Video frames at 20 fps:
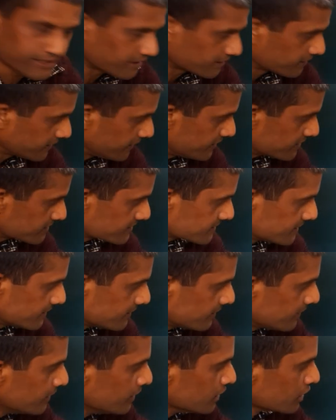case
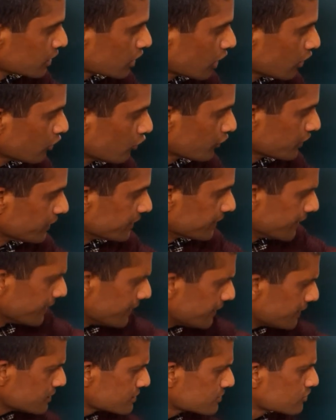here, chlorine.
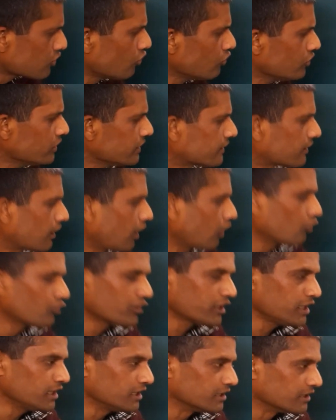Here is only
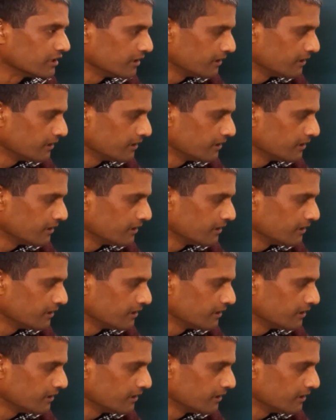chlorine.